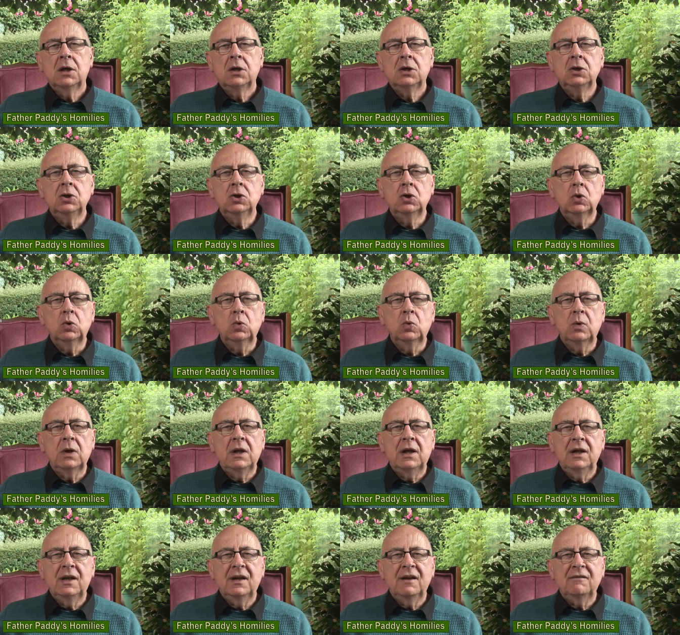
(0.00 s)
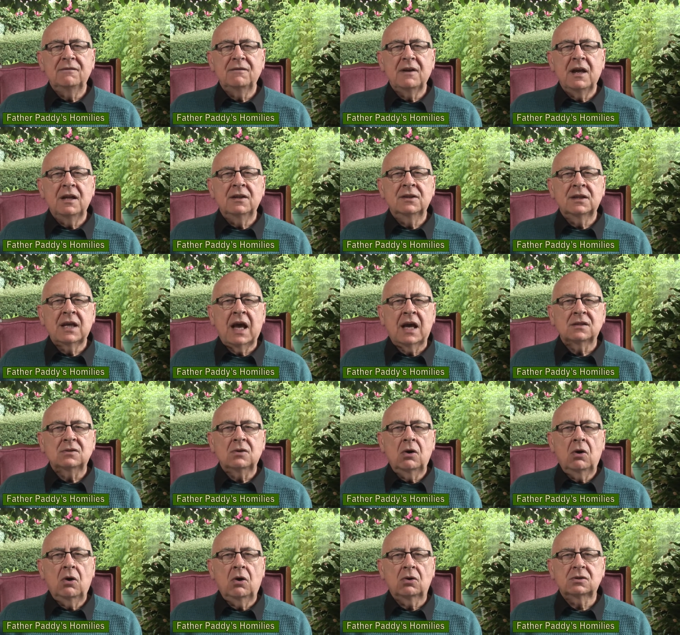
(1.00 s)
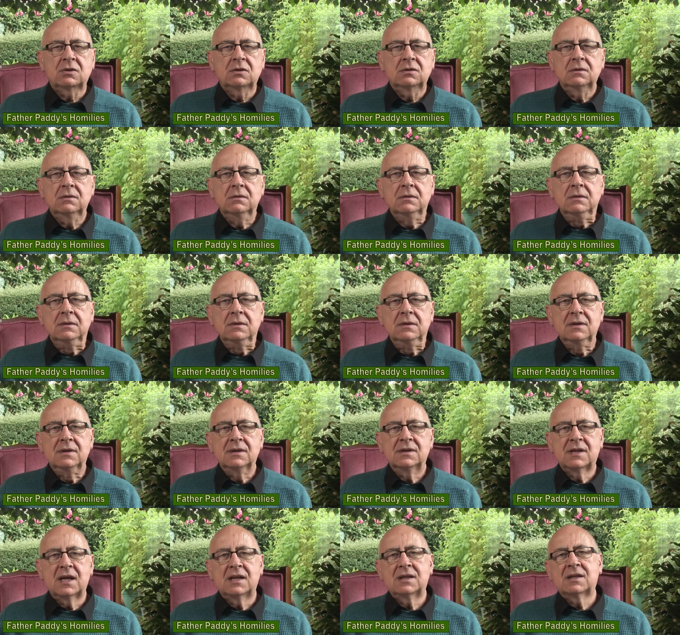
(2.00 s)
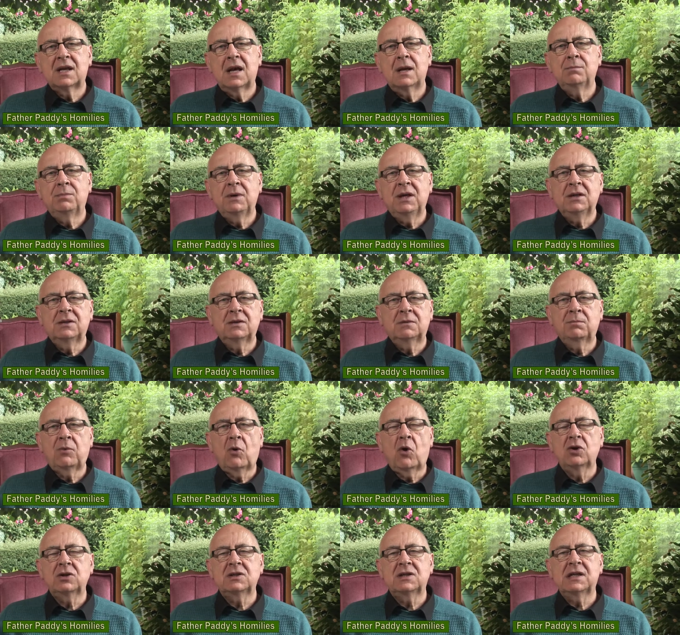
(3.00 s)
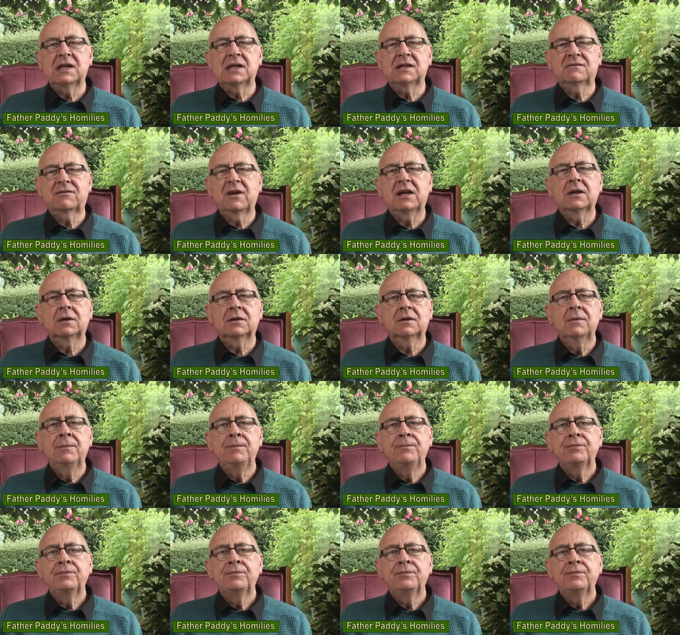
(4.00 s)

You will live in that hut, said St. Peter, pointing his finger.